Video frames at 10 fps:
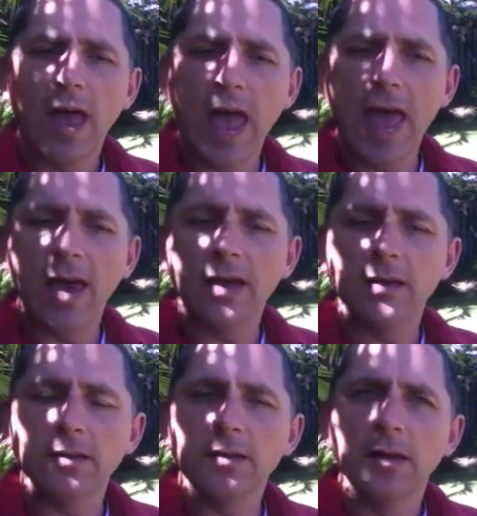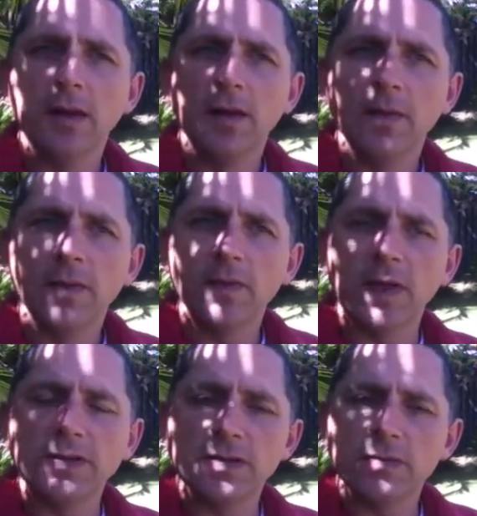and
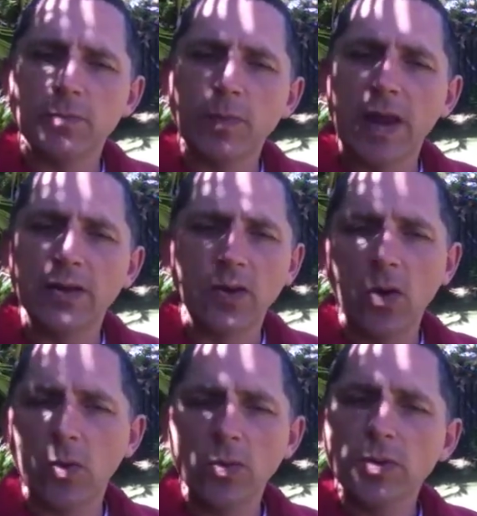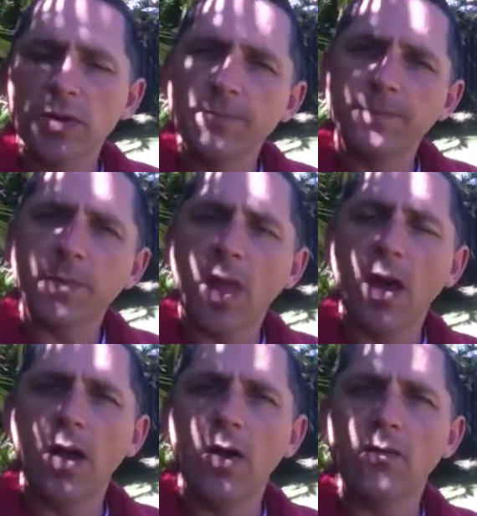they just made note
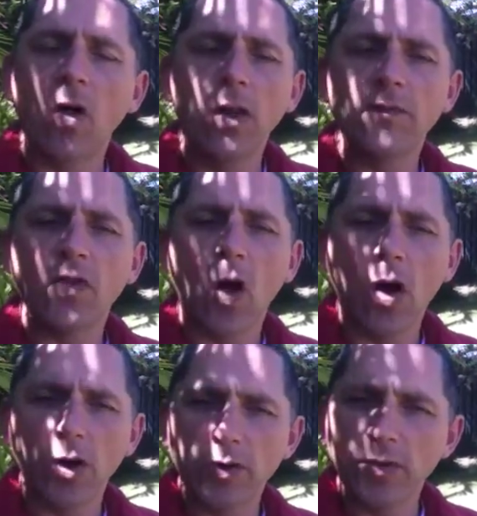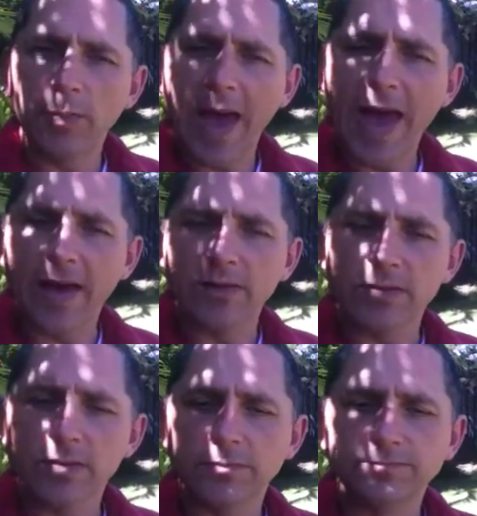of all of the hardened
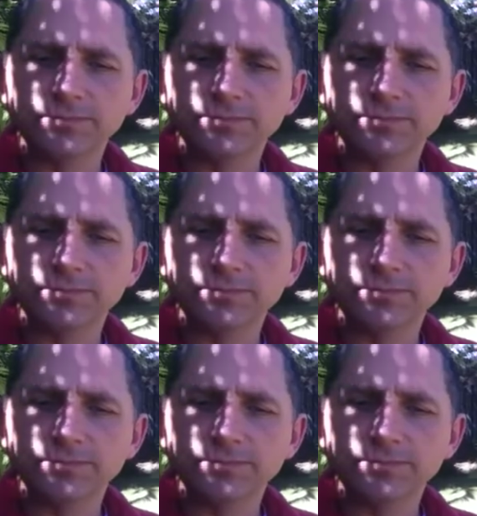paths.